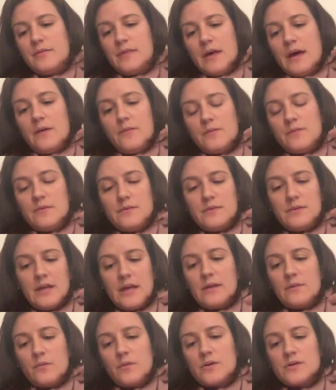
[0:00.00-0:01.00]

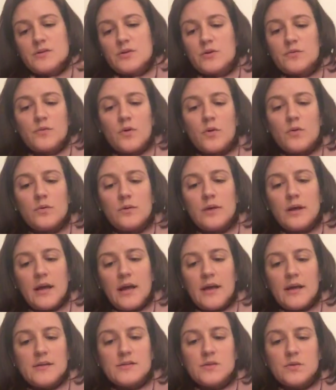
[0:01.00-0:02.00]
that was her role
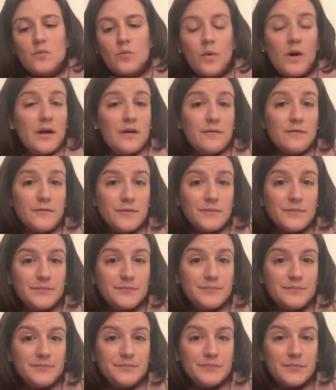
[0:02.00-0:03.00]
as wife
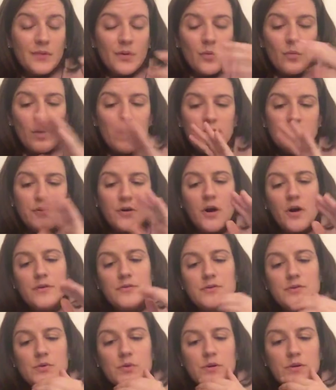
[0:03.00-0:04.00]

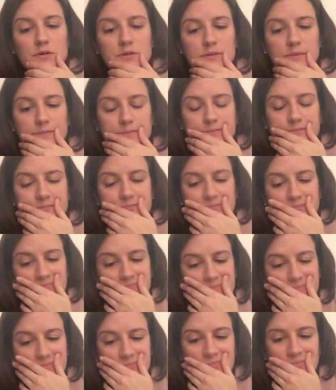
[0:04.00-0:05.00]
consort.
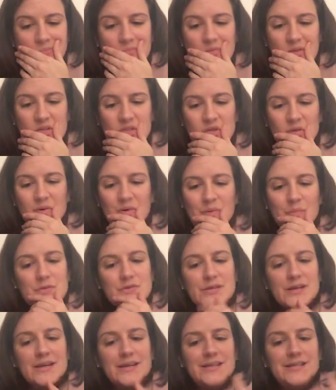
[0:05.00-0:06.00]
So
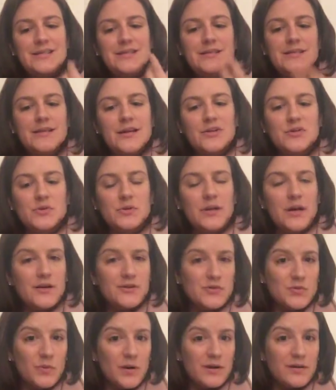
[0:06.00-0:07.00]
almost like a
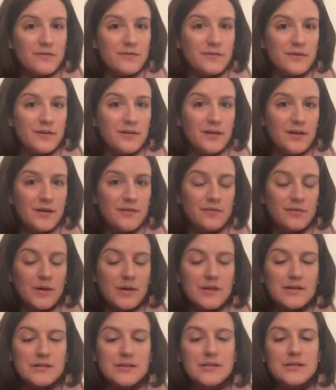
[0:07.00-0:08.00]
desexualized wife in a lot of
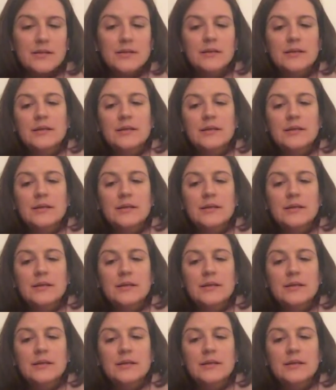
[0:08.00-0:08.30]
ways.